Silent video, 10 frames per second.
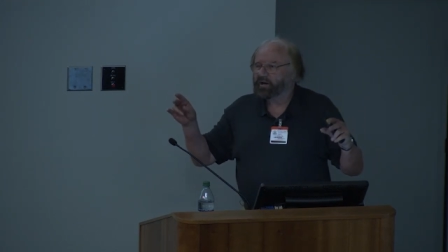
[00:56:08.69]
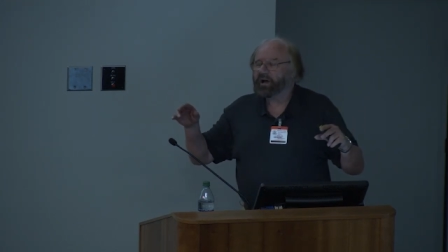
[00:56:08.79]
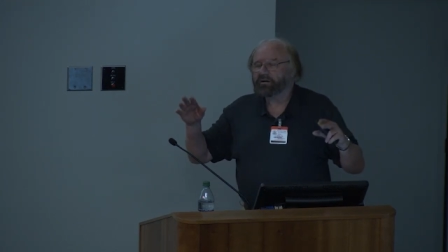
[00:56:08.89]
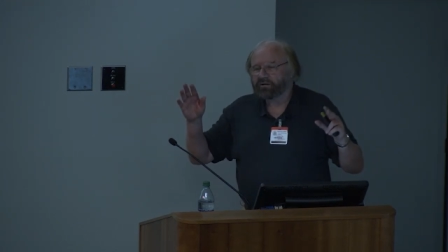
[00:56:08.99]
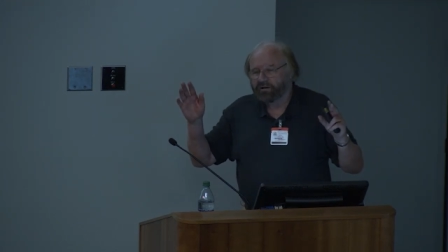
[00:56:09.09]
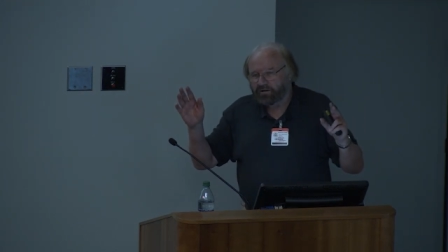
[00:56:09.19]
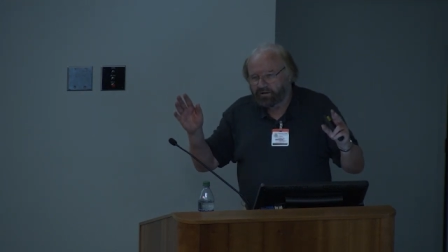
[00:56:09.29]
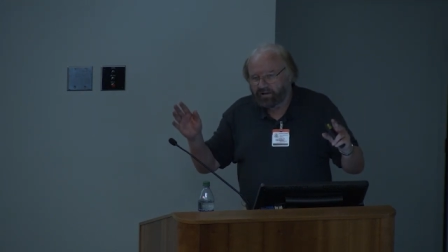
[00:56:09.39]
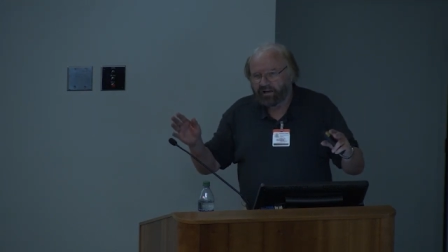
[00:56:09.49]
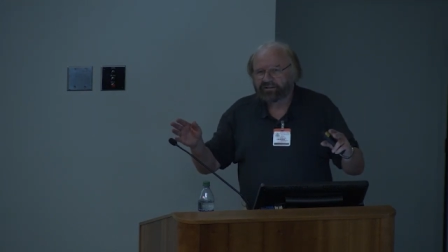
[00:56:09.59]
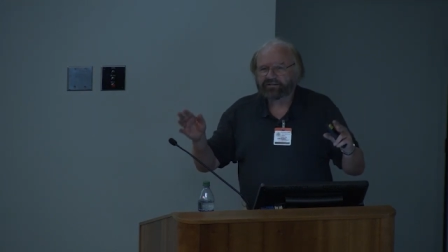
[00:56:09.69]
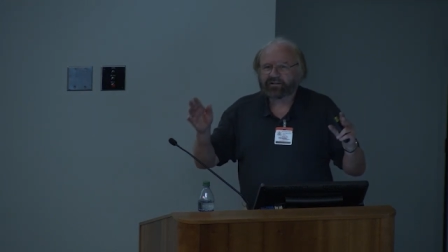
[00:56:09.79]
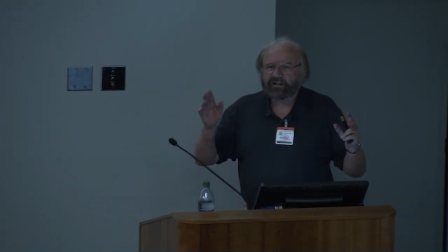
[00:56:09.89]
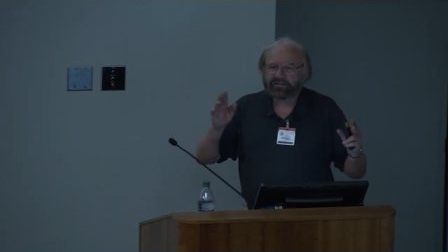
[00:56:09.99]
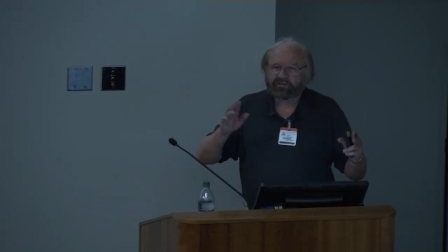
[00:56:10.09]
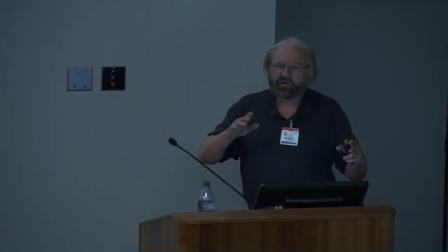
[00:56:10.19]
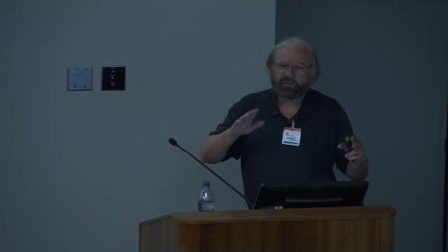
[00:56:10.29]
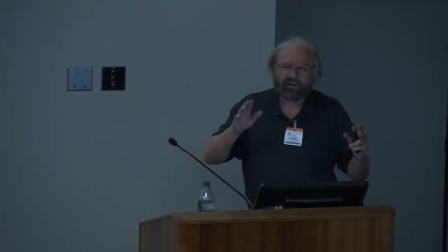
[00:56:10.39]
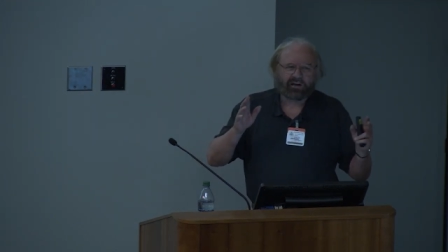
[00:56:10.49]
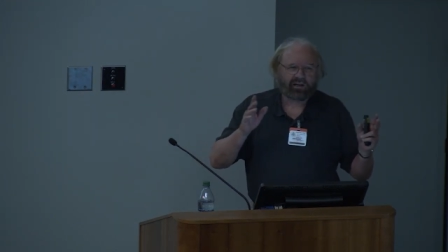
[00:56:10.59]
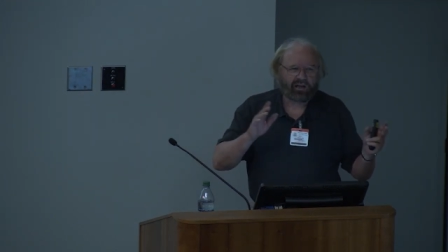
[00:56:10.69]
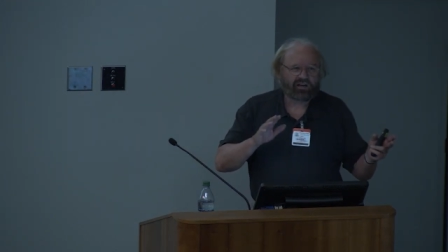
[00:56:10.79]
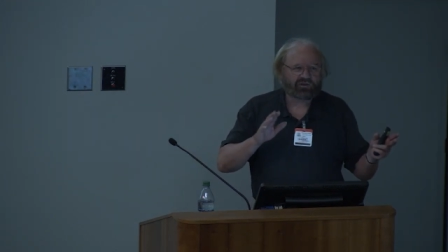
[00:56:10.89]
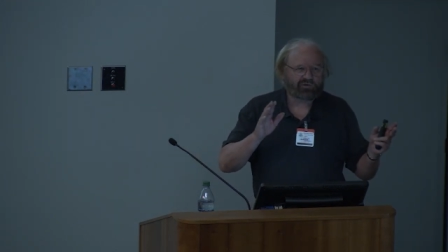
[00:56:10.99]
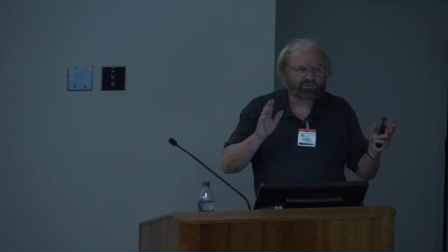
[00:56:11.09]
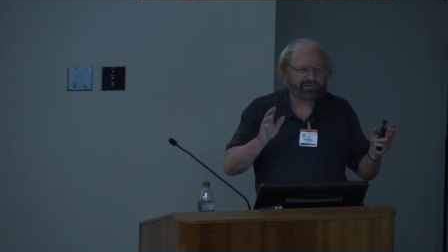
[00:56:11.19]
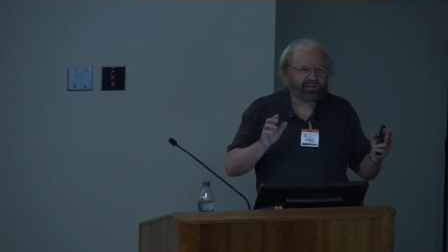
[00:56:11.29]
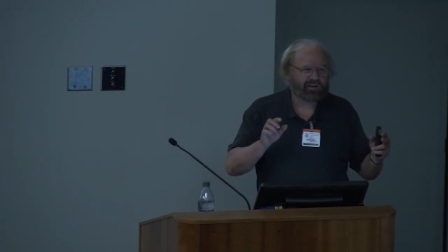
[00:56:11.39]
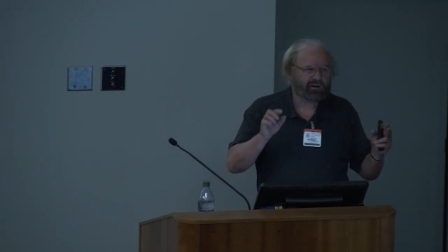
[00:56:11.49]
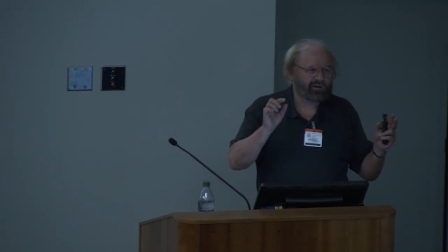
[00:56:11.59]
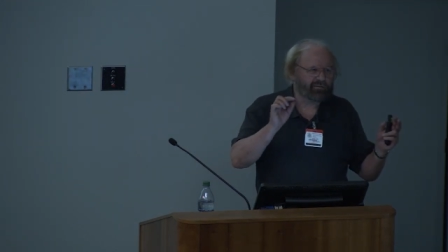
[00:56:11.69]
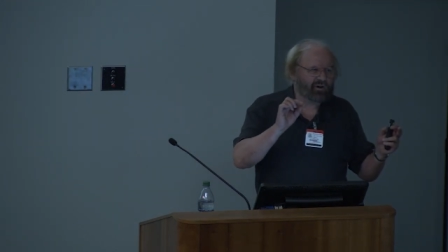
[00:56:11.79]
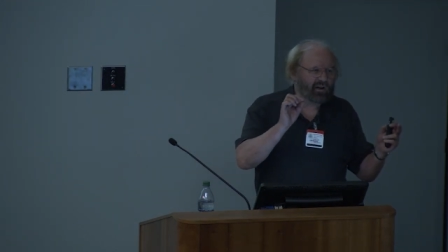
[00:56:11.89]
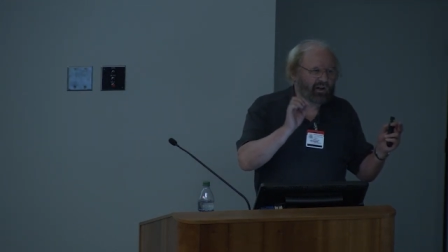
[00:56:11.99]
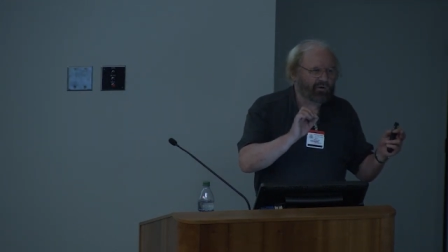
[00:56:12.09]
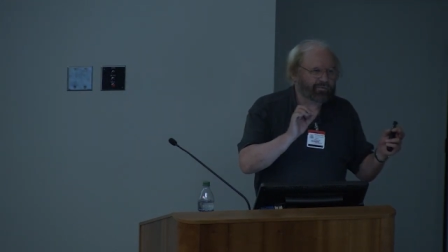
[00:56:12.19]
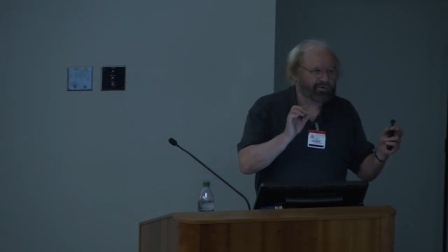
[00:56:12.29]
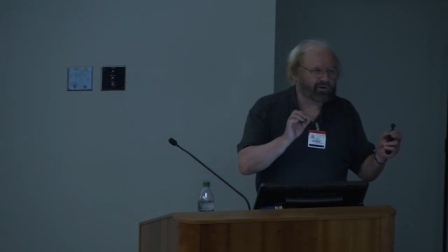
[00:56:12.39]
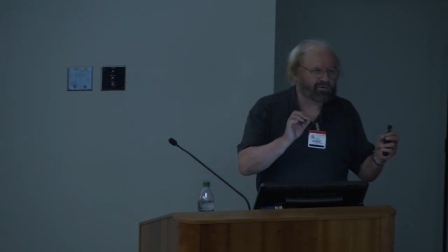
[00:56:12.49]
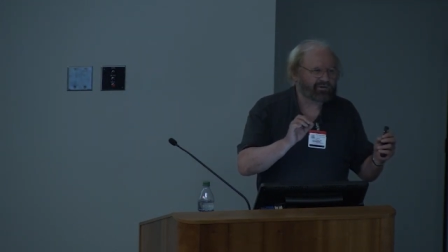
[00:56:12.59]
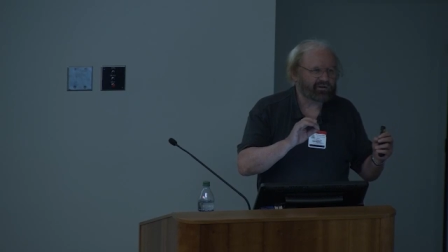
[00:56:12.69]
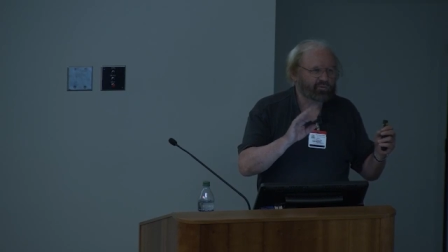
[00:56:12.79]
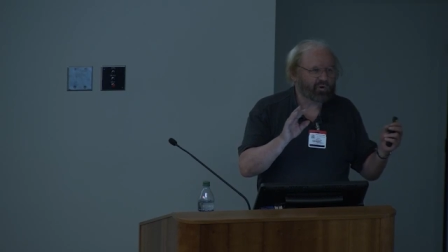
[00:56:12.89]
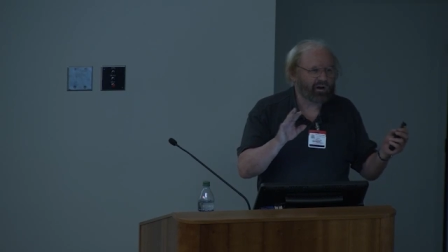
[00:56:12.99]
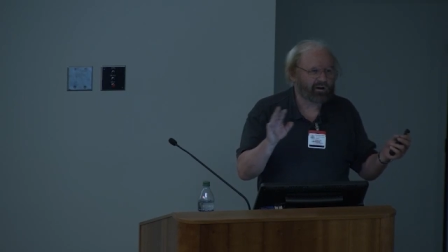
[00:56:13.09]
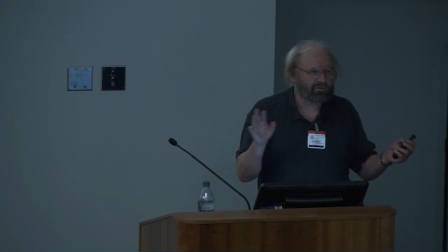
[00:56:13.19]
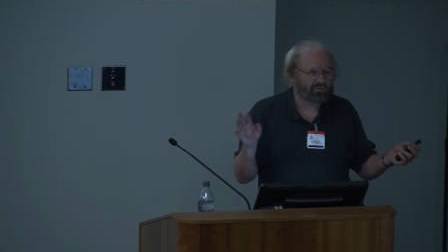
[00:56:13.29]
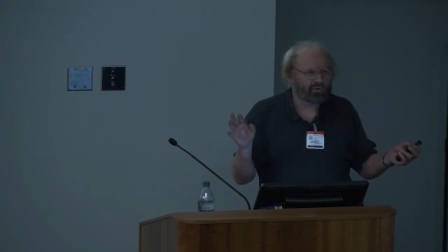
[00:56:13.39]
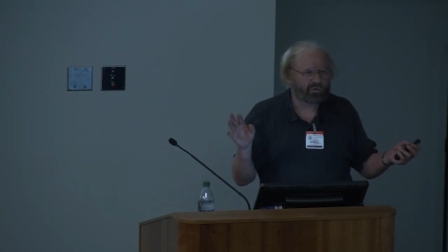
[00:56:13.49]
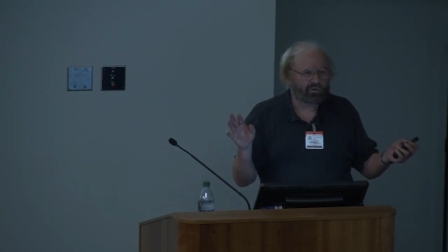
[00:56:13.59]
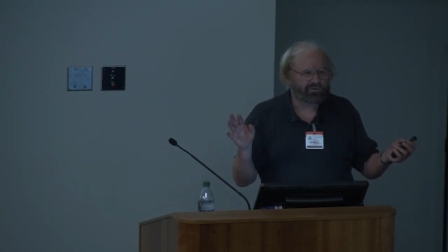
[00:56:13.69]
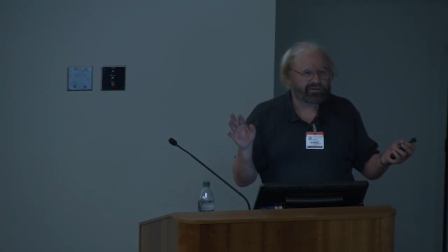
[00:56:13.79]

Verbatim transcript: Now, Yes, they still make an occasional mistake on a very low frequency, rare rule.